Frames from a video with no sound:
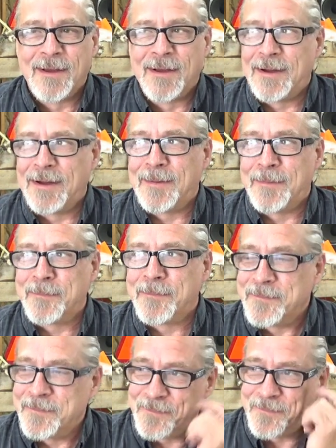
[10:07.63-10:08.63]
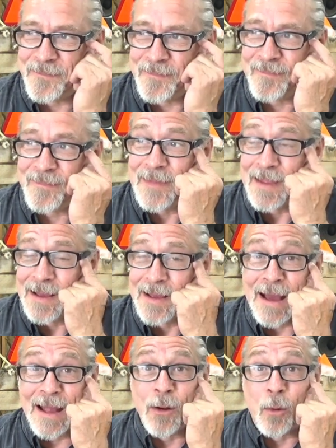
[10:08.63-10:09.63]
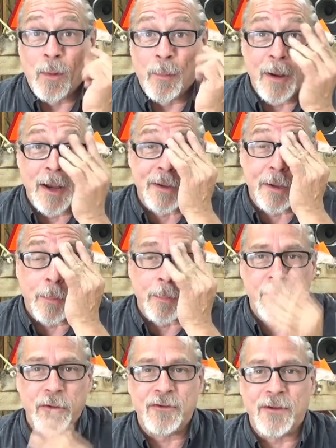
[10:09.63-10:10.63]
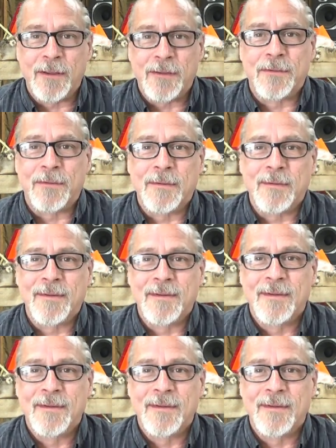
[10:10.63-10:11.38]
Um, I know Rebecca appreciates it.